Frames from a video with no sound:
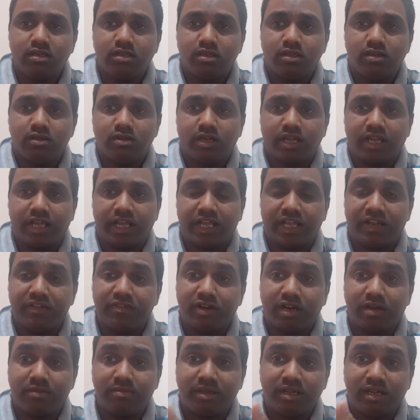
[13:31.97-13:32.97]
Okay,
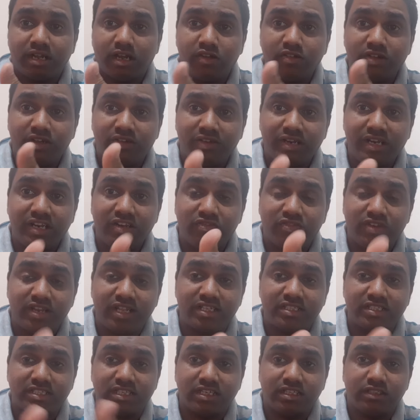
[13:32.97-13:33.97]
environment, how it will
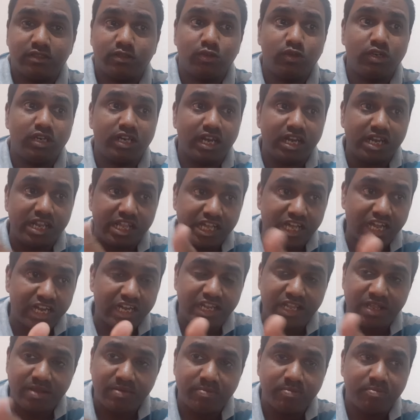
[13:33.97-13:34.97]
influence? Through
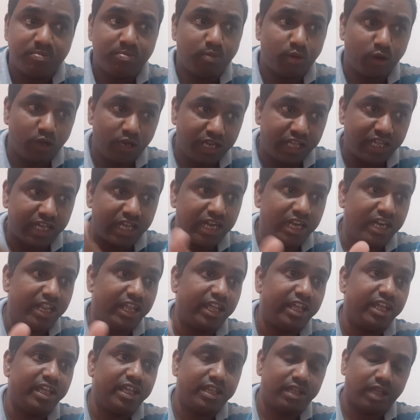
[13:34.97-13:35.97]
legally,
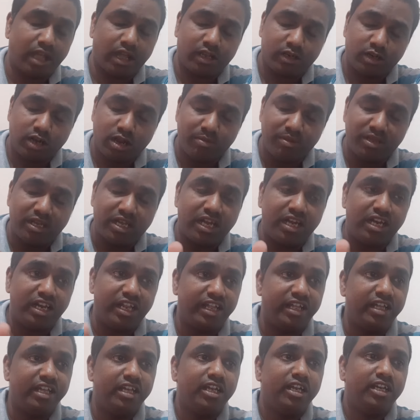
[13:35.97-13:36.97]
politically,
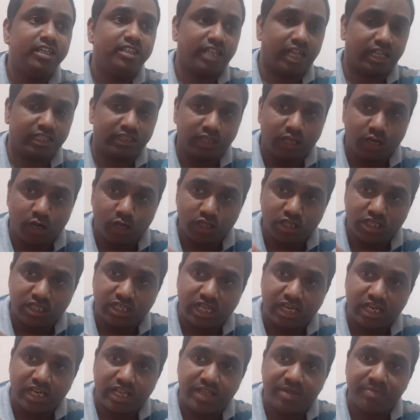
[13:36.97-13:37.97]
economically,
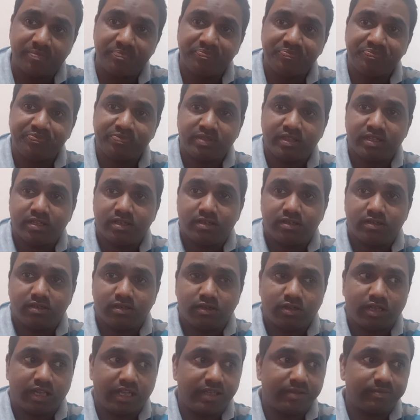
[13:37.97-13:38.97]
technologically.
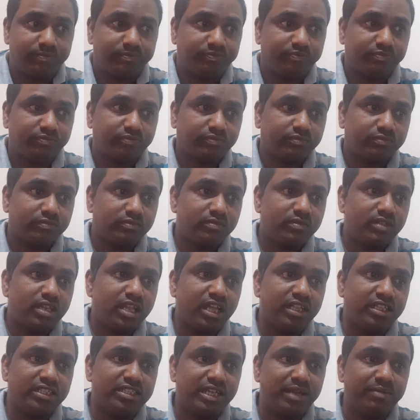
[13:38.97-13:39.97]
Okay,
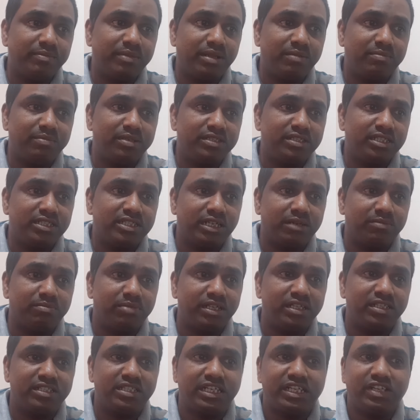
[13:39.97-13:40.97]
at the same time, business shall
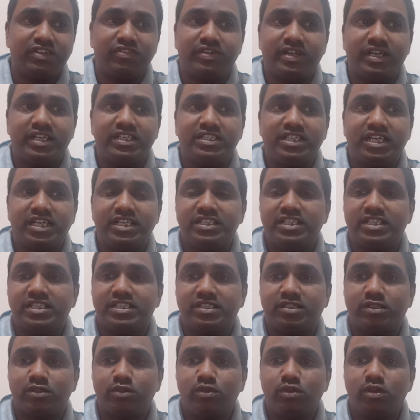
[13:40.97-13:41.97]
bring significant changes
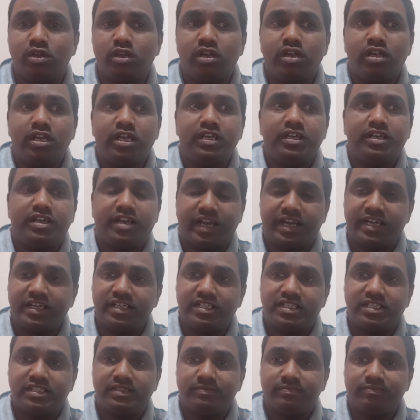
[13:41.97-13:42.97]
to trends,